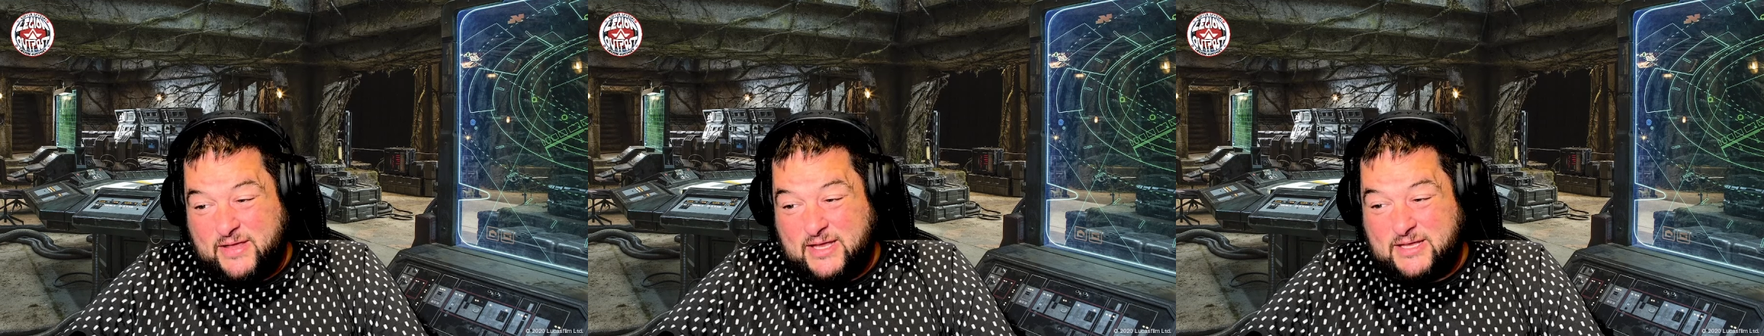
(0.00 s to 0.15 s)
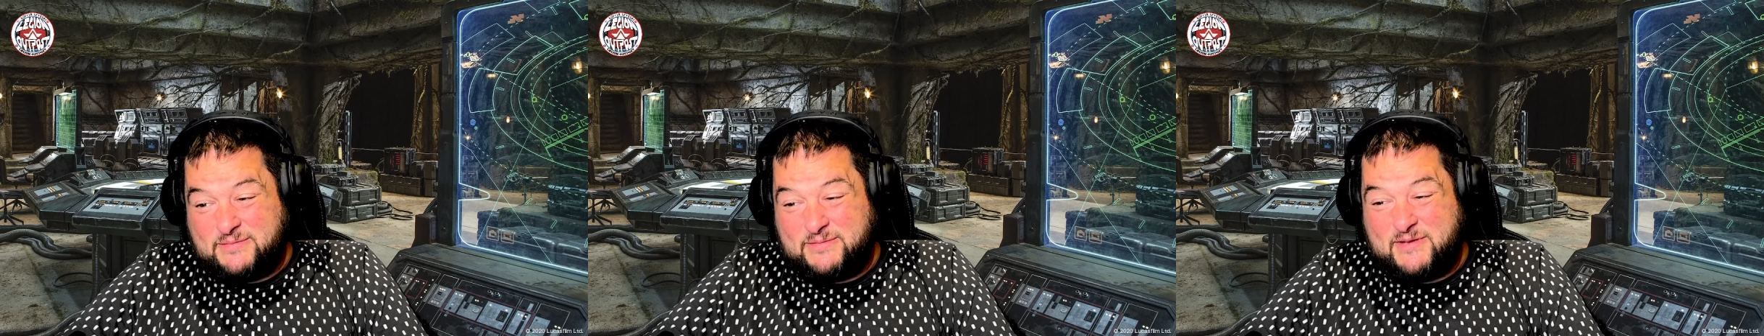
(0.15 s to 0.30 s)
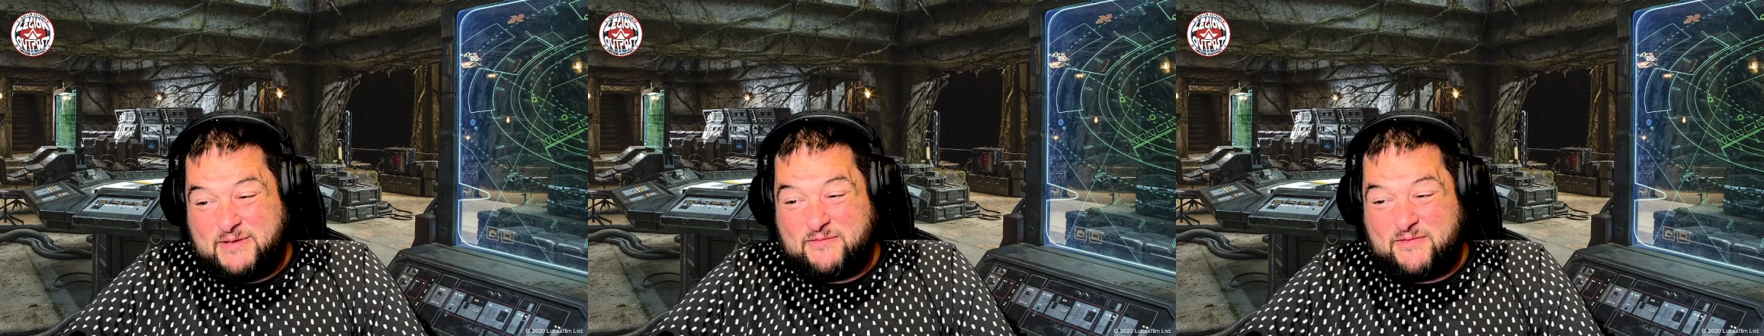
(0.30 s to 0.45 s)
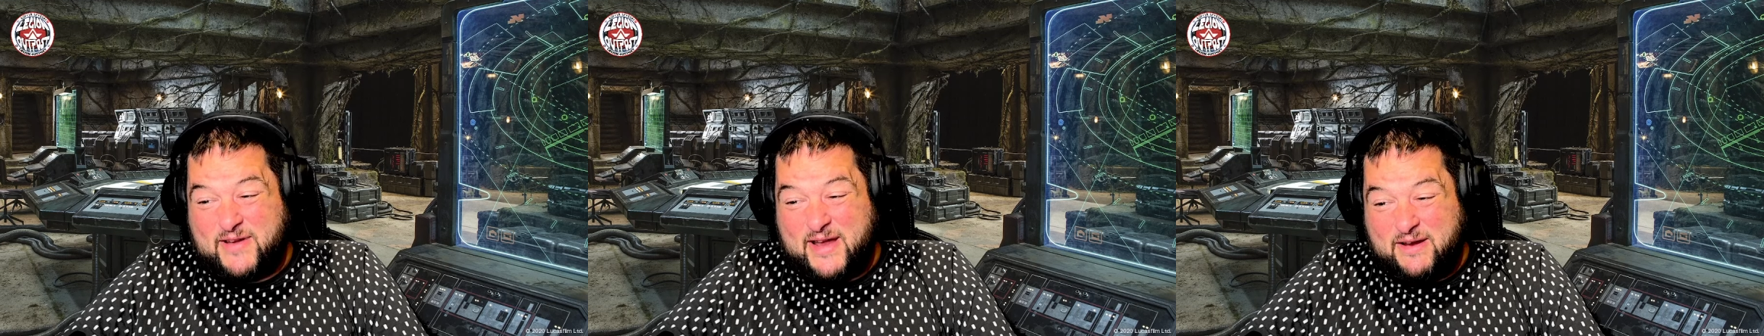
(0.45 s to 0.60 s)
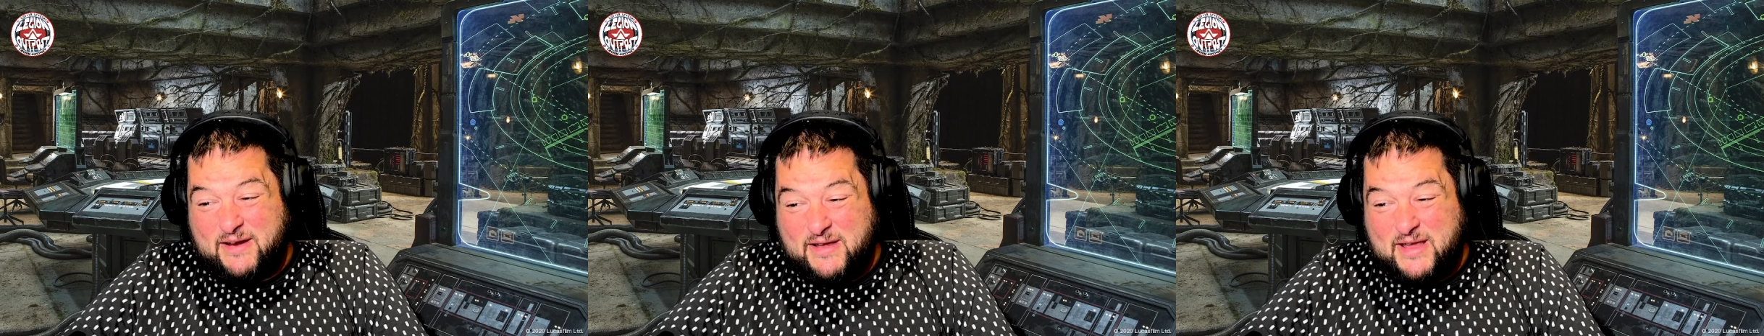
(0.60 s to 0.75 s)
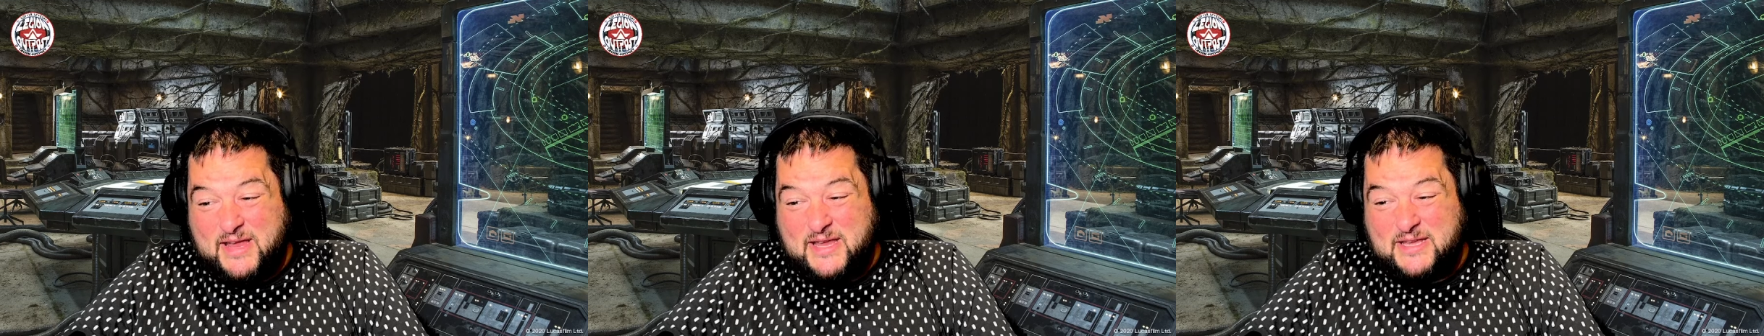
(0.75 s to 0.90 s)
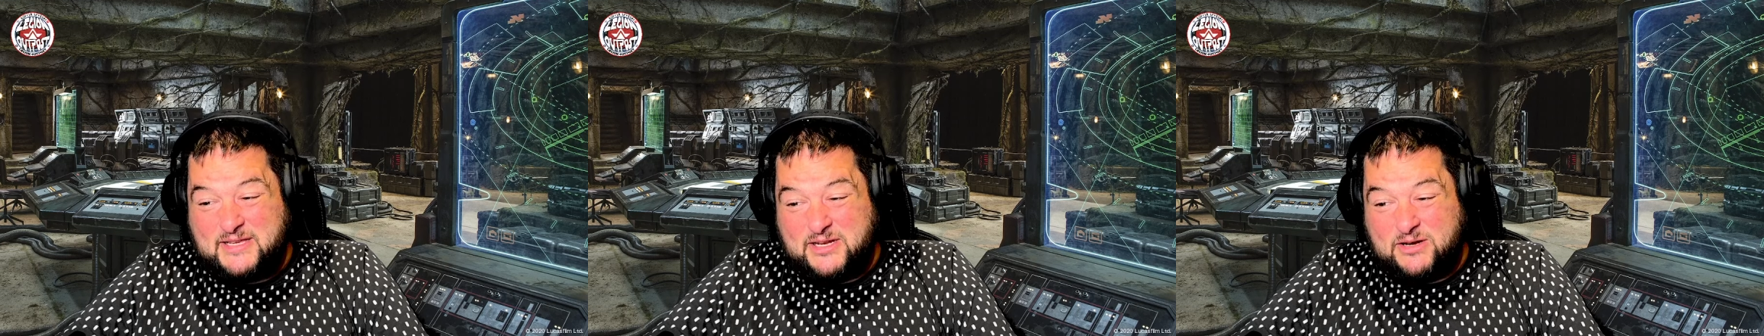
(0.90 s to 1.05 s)
It's been very
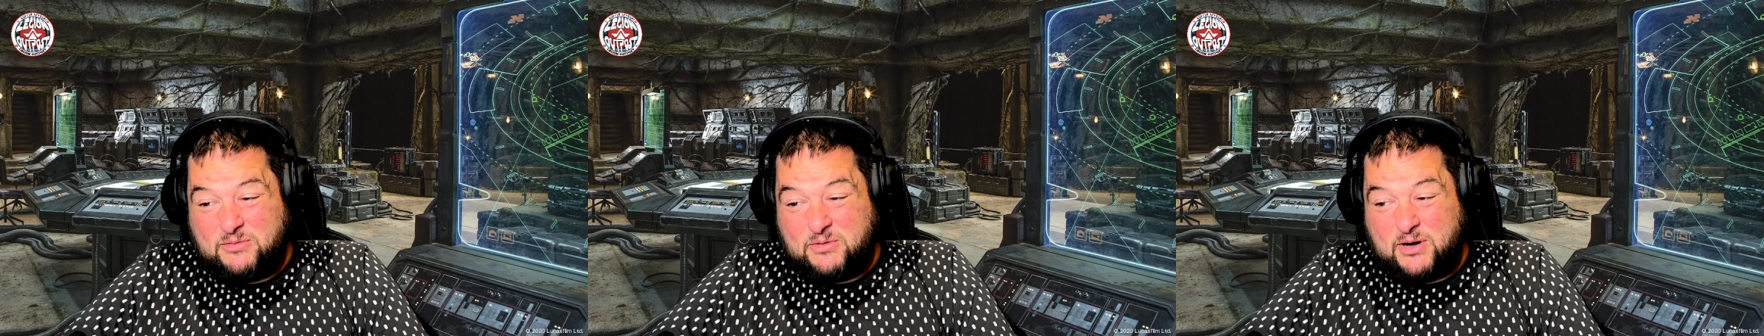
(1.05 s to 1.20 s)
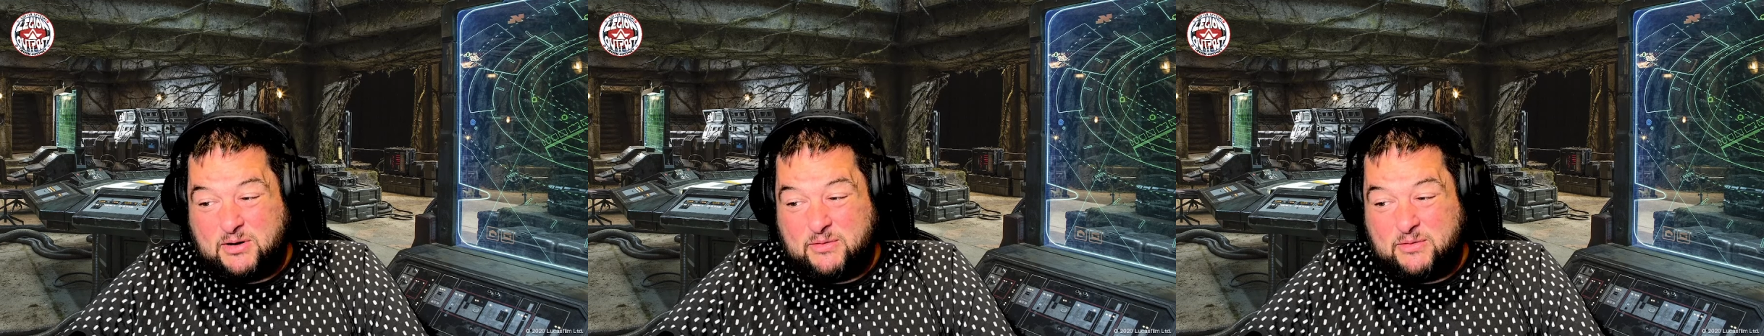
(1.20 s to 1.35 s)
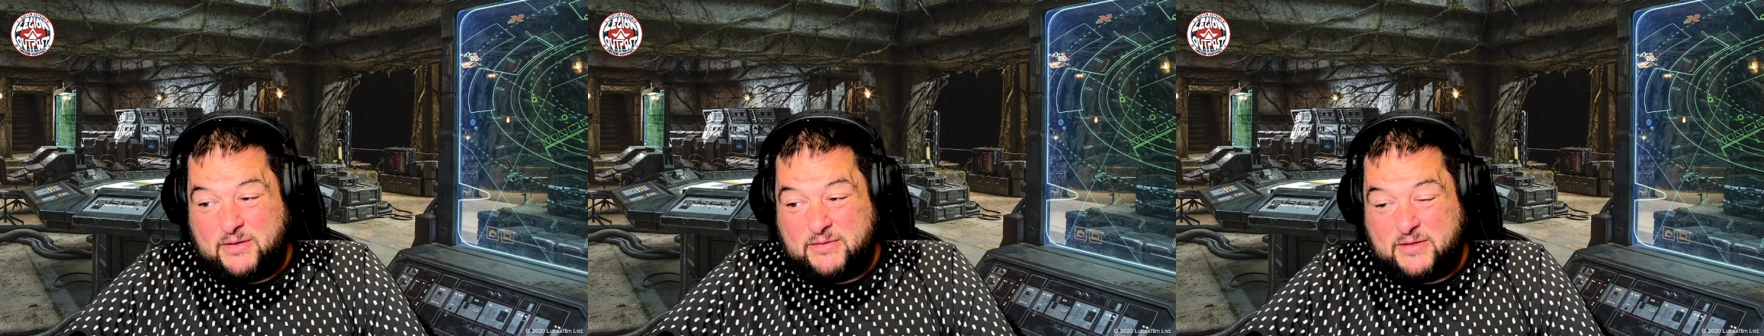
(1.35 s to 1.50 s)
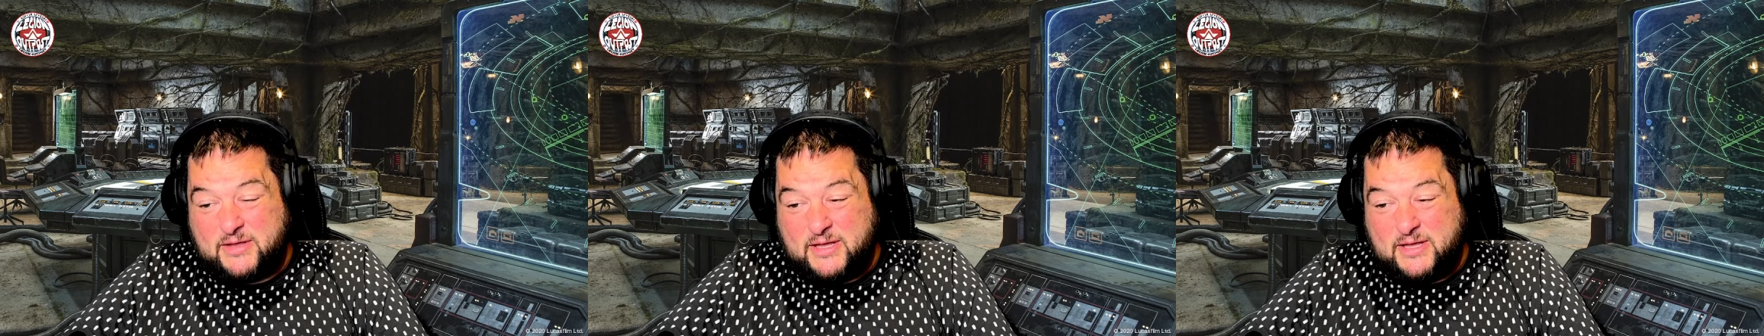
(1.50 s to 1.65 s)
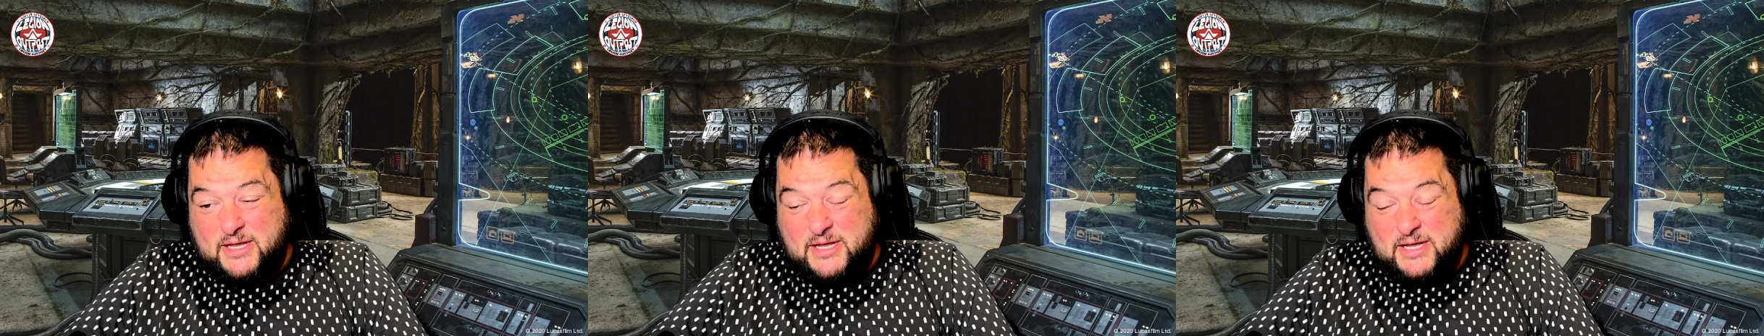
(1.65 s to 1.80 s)
easy to work with.